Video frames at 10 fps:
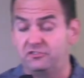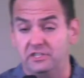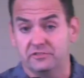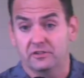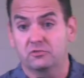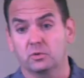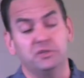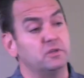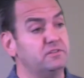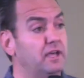Jesus, where you
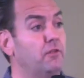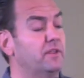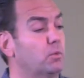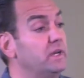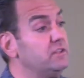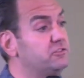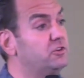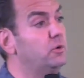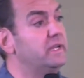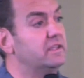can tell that what he's
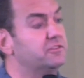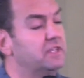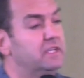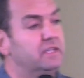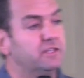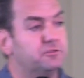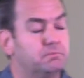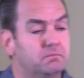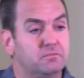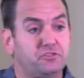doing is, is
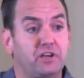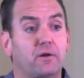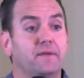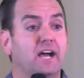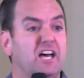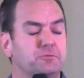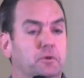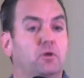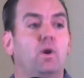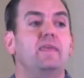sharing the gospel
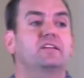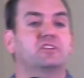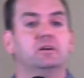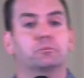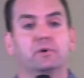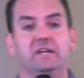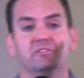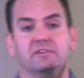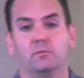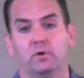in a way that's going to bring
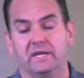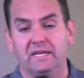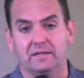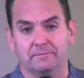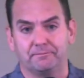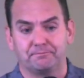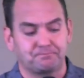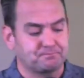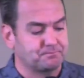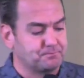someone in.
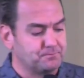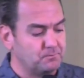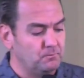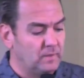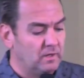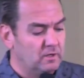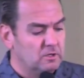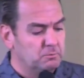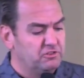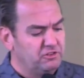
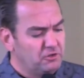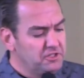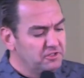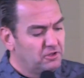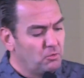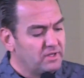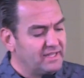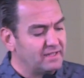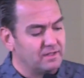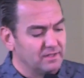But you know, you don't
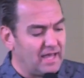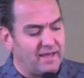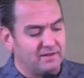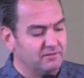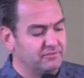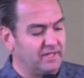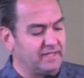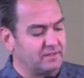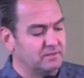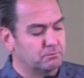get a lot of
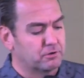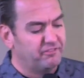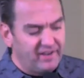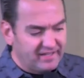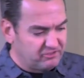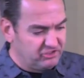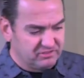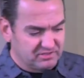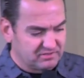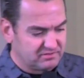like prophetic
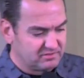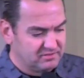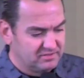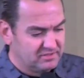Jesus.